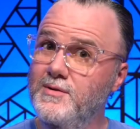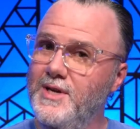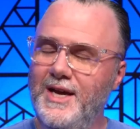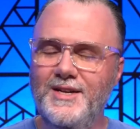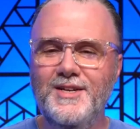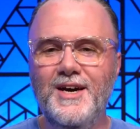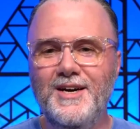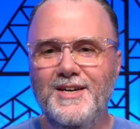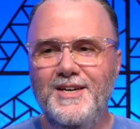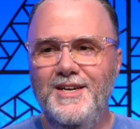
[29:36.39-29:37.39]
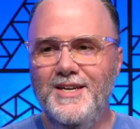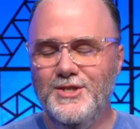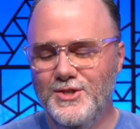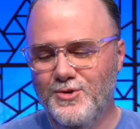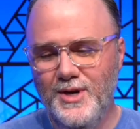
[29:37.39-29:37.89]
And it's
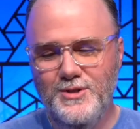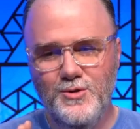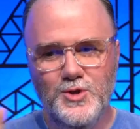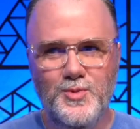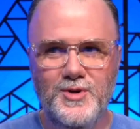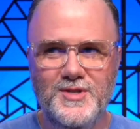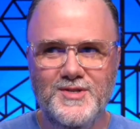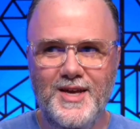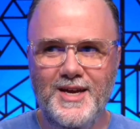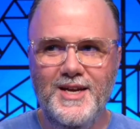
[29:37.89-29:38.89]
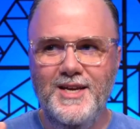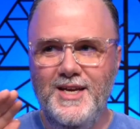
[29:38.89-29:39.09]
just great to experience that.